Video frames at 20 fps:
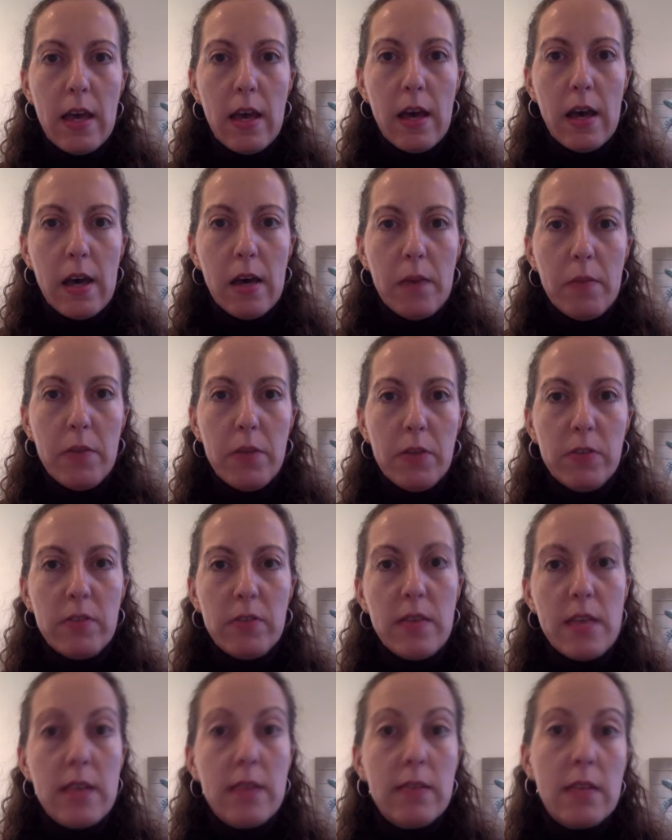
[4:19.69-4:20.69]
there's
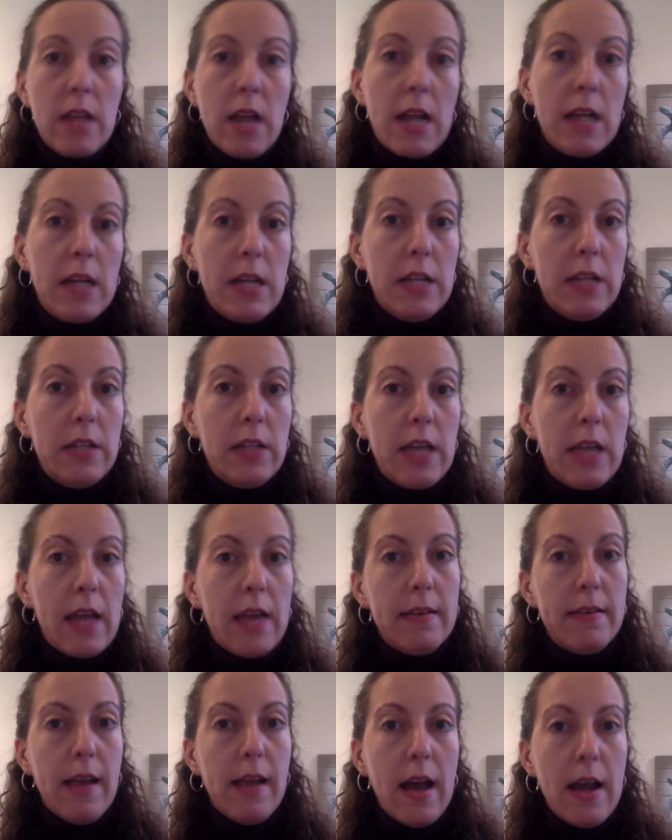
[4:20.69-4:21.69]
things that I need to
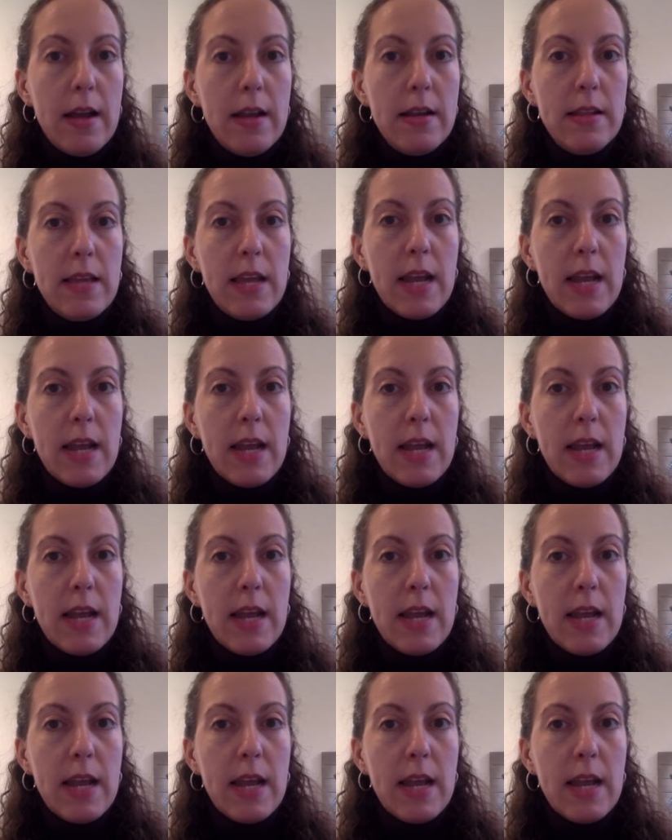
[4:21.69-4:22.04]
get done